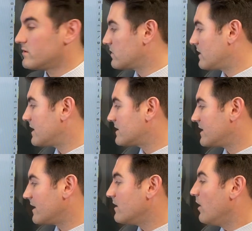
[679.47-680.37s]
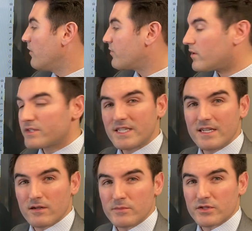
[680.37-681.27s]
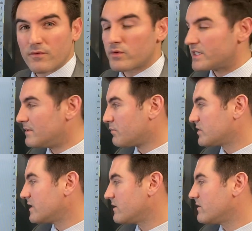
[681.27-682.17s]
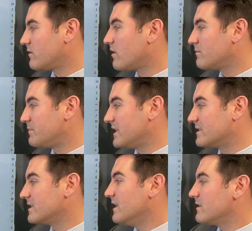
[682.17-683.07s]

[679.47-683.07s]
So that is saying 13, almost 14% of their heartbeats,